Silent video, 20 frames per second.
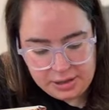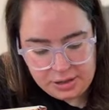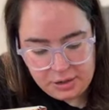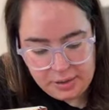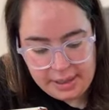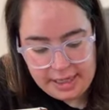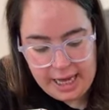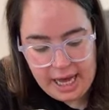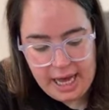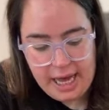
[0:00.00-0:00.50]

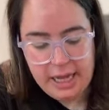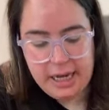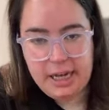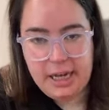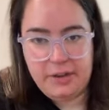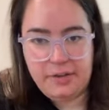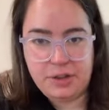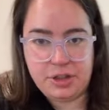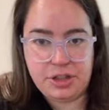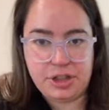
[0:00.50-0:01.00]
So again,
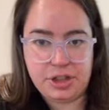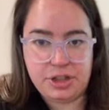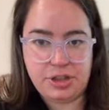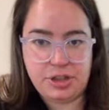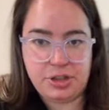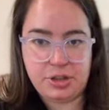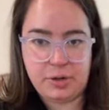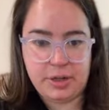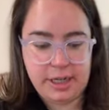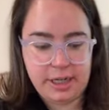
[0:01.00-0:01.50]
if you're
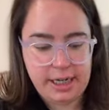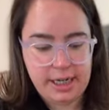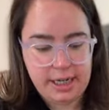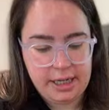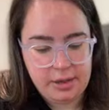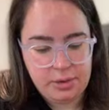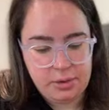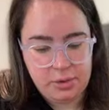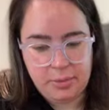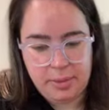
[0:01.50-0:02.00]
just
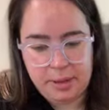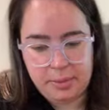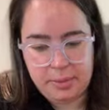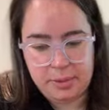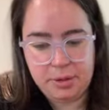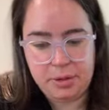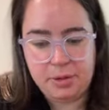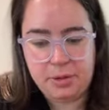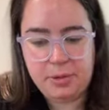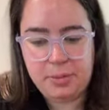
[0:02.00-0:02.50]
joining, my
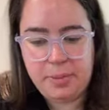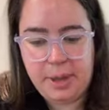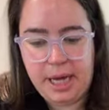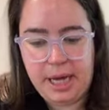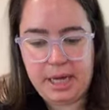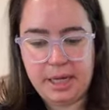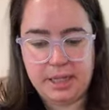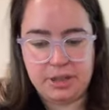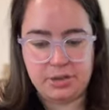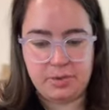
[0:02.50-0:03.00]
blue
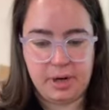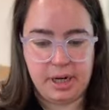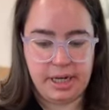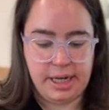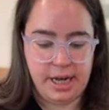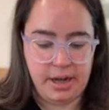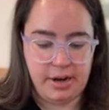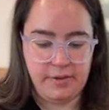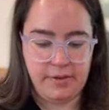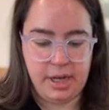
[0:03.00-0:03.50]
pen is
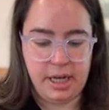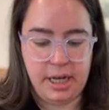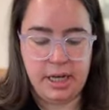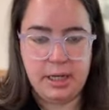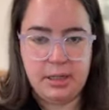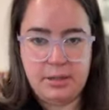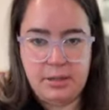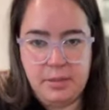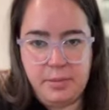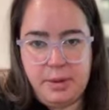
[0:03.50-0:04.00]
running out of
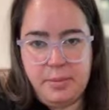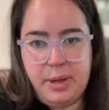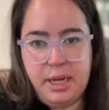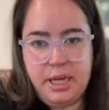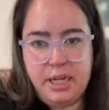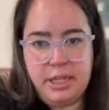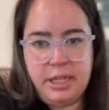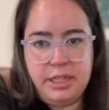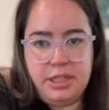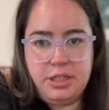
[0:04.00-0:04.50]
ink, so we
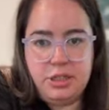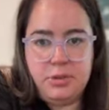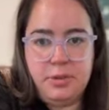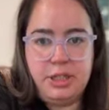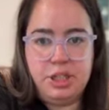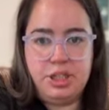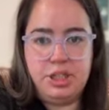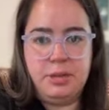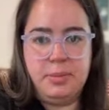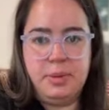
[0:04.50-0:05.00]
might need to
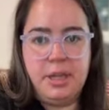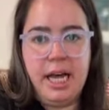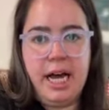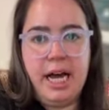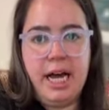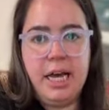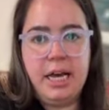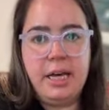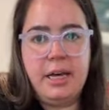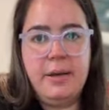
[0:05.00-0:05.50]
switch to
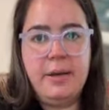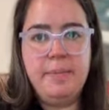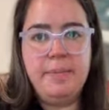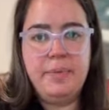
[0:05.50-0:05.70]
black.